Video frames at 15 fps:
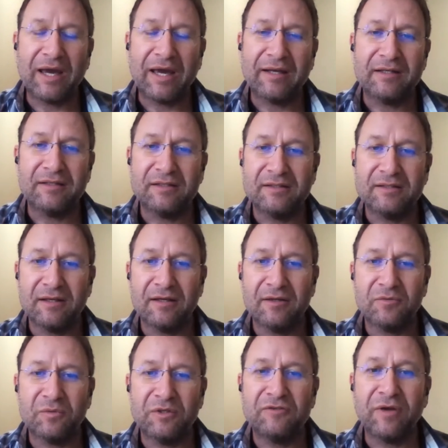And
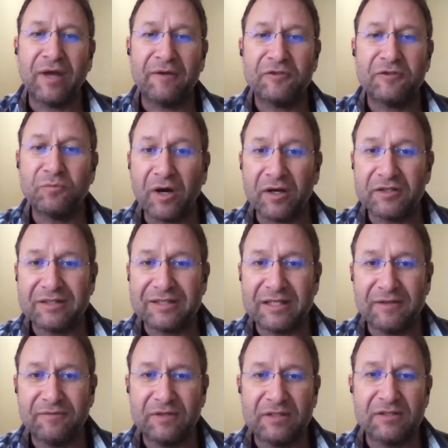some of the latest
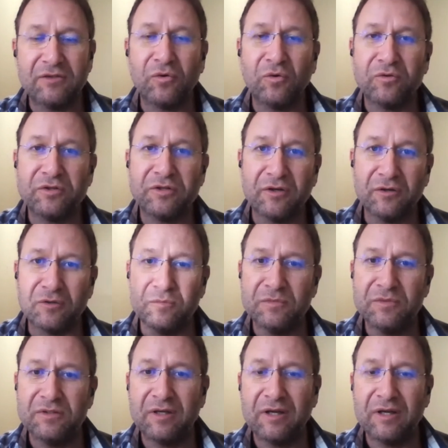technology that we added is
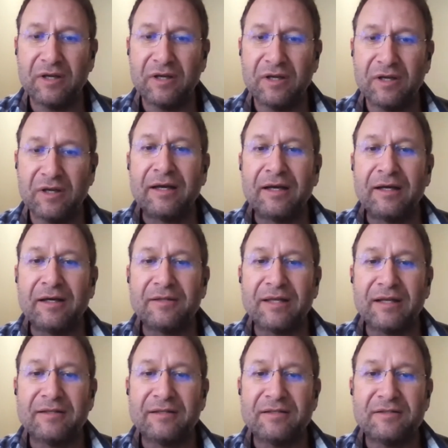we have smart
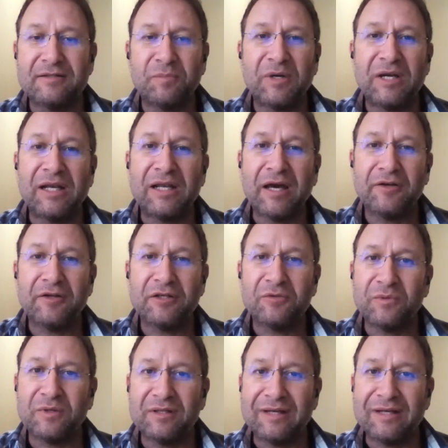TVs in all
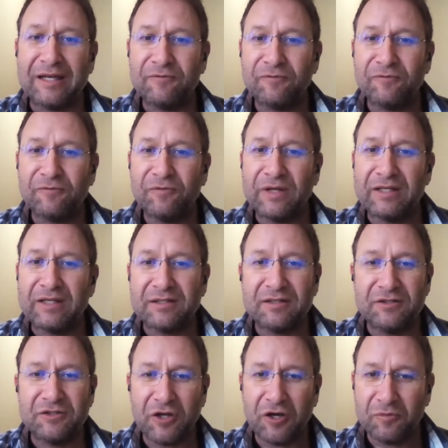the rooms
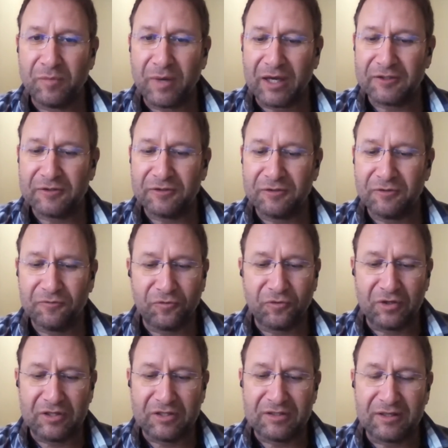that is
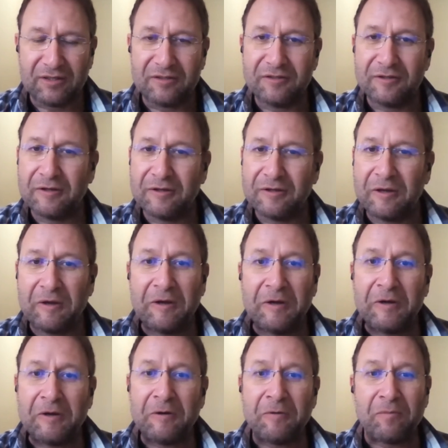preloaded with
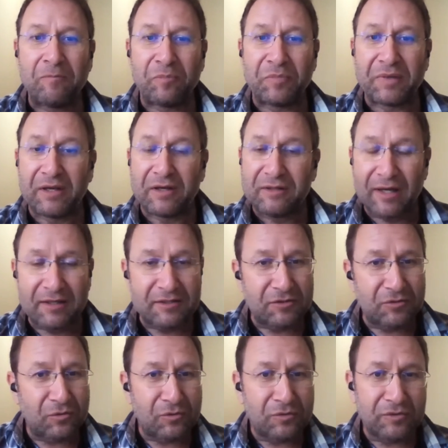Netflix and
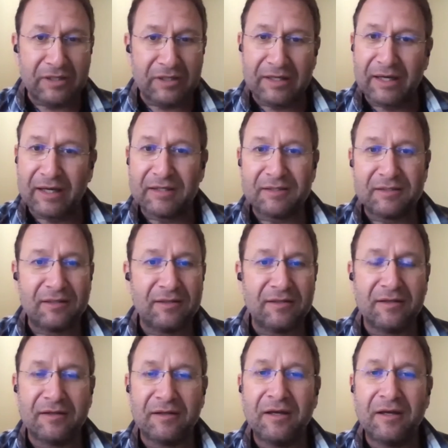Shacks, for instance.